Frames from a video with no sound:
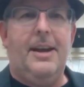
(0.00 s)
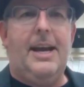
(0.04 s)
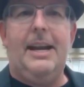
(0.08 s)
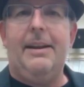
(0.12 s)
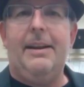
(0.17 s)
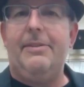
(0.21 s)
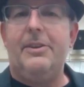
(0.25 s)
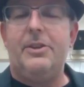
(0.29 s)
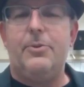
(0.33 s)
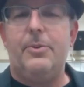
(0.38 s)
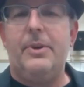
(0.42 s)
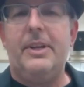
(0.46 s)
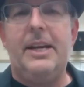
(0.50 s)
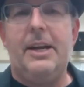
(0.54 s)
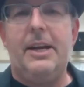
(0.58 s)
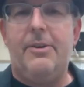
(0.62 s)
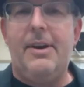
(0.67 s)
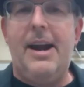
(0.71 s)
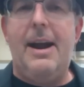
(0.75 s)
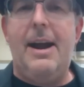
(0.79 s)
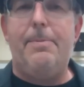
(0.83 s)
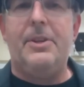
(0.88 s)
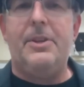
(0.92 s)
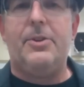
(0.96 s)
and if it's really
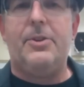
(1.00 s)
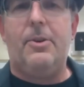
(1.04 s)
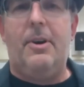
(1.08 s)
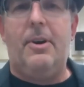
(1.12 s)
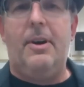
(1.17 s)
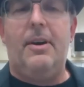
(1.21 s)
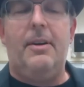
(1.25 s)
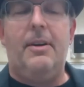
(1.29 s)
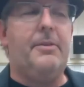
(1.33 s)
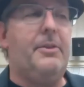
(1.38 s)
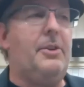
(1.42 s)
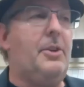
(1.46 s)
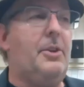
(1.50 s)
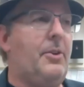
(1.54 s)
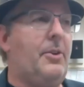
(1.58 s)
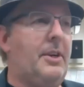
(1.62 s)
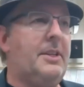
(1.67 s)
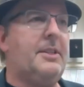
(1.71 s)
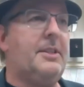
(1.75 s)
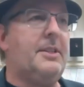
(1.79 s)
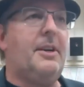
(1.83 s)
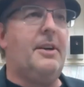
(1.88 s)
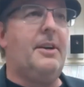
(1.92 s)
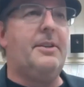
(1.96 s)
crappy soil, you
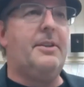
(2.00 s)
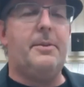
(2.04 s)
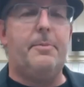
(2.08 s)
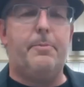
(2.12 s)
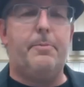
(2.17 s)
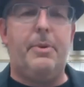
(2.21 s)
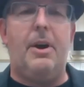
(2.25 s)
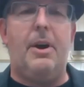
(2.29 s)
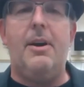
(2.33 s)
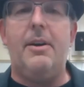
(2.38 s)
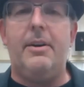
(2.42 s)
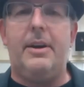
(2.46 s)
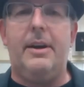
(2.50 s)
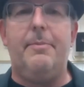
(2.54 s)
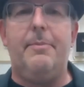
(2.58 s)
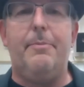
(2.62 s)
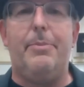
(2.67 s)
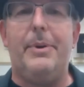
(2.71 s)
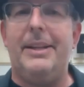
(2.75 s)
can start to bargain.